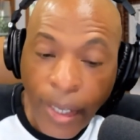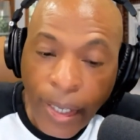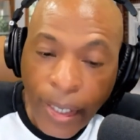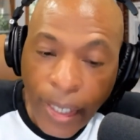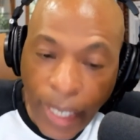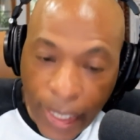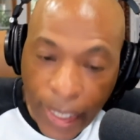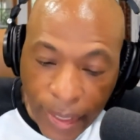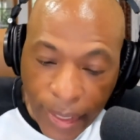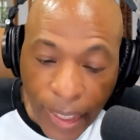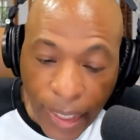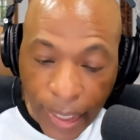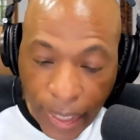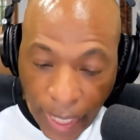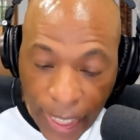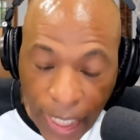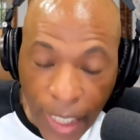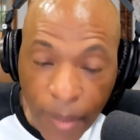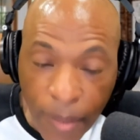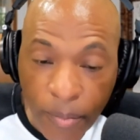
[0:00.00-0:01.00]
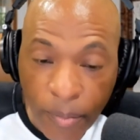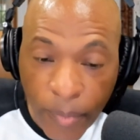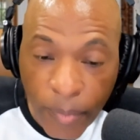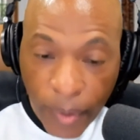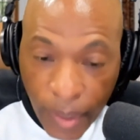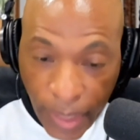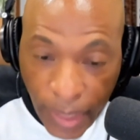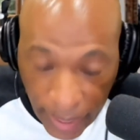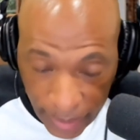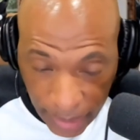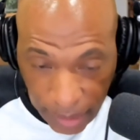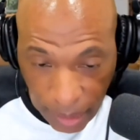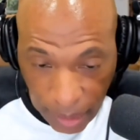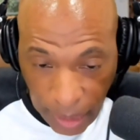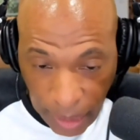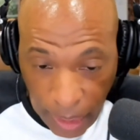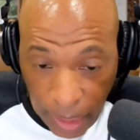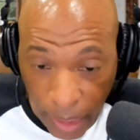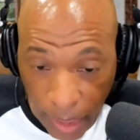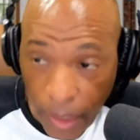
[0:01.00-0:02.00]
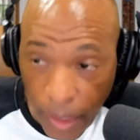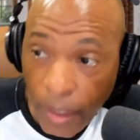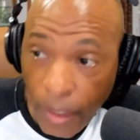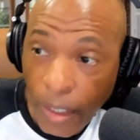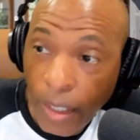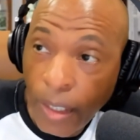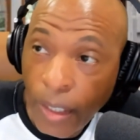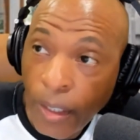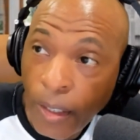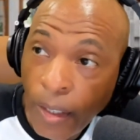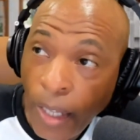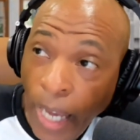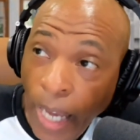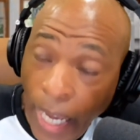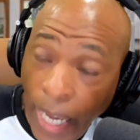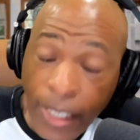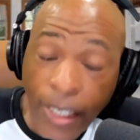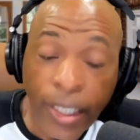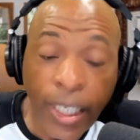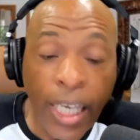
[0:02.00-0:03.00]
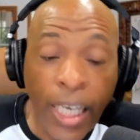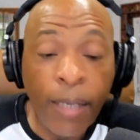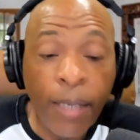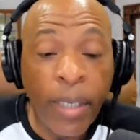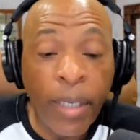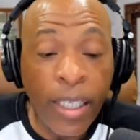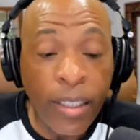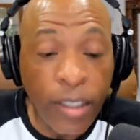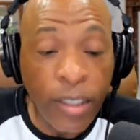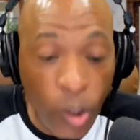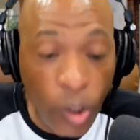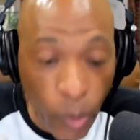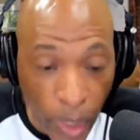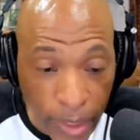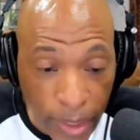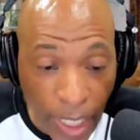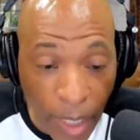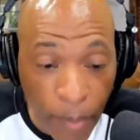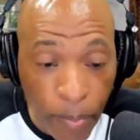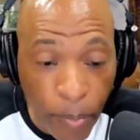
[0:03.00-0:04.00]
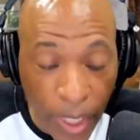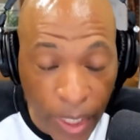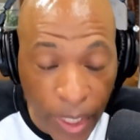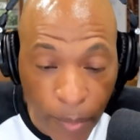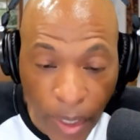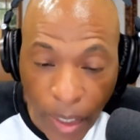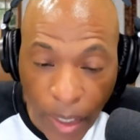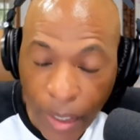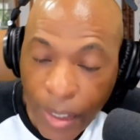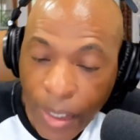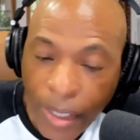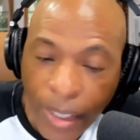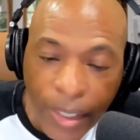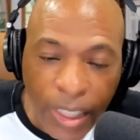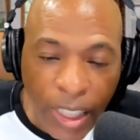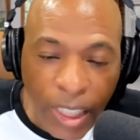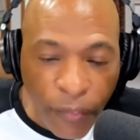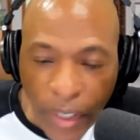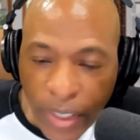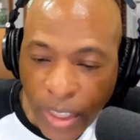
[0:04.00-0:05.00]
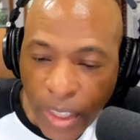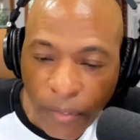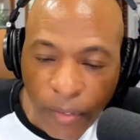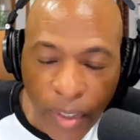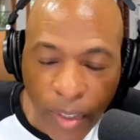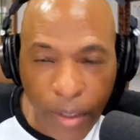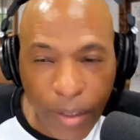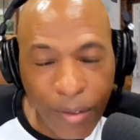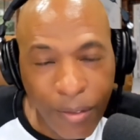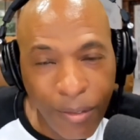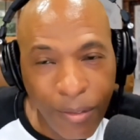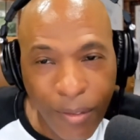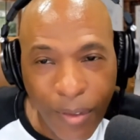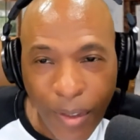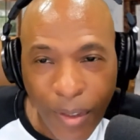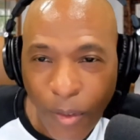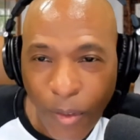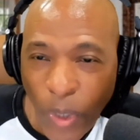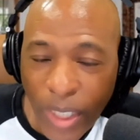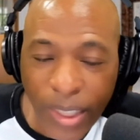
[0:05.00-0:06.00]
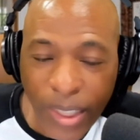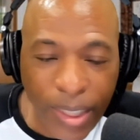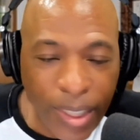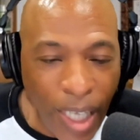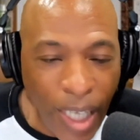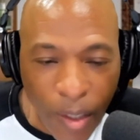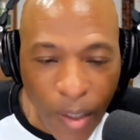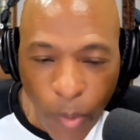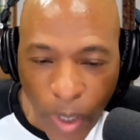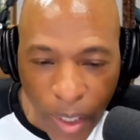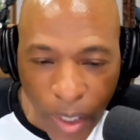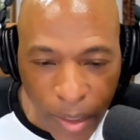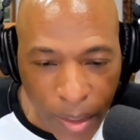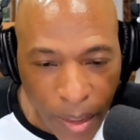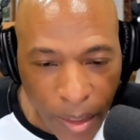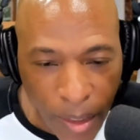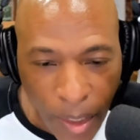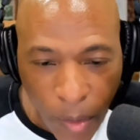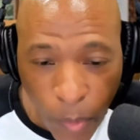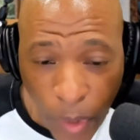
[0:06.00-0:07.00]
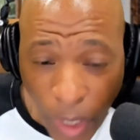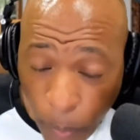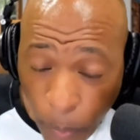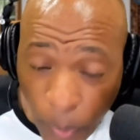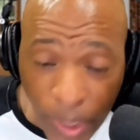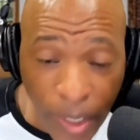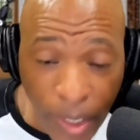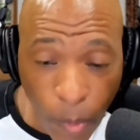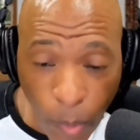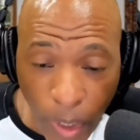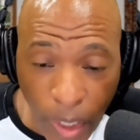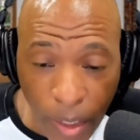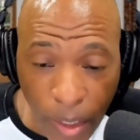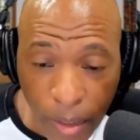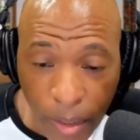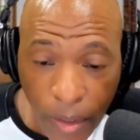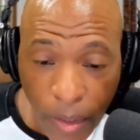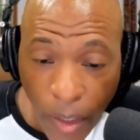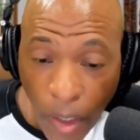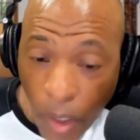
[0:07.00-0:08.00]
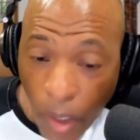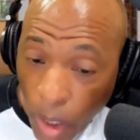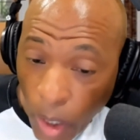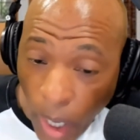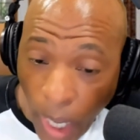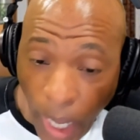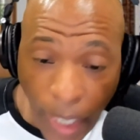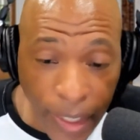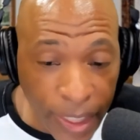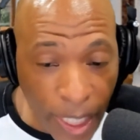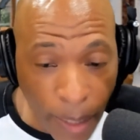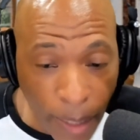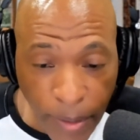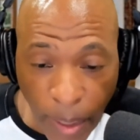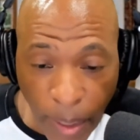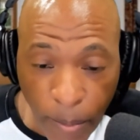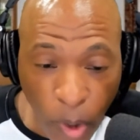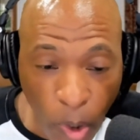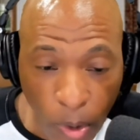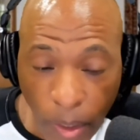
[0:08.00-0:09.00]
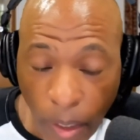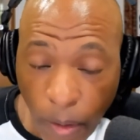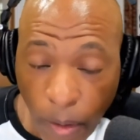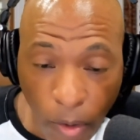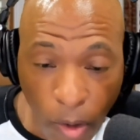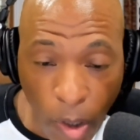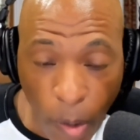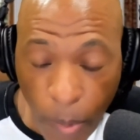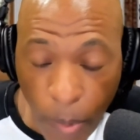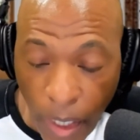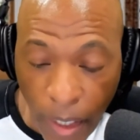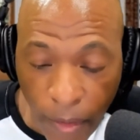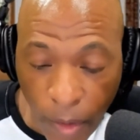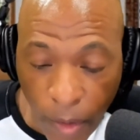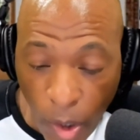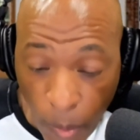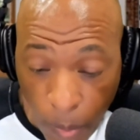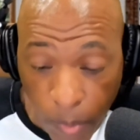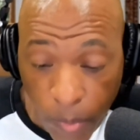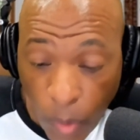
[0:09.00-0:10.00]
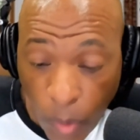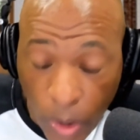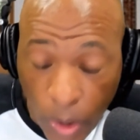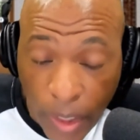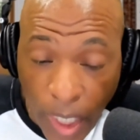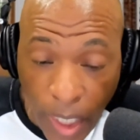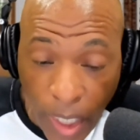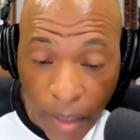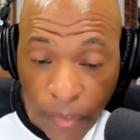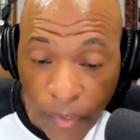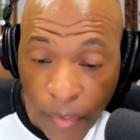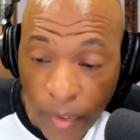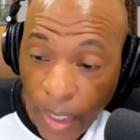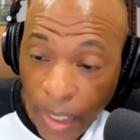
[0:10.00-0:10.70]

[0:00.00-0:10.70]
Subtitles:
In the game yesterday and a game against US and Panama, defensively, we are stalwart. We are play well. All the gaps them cut off.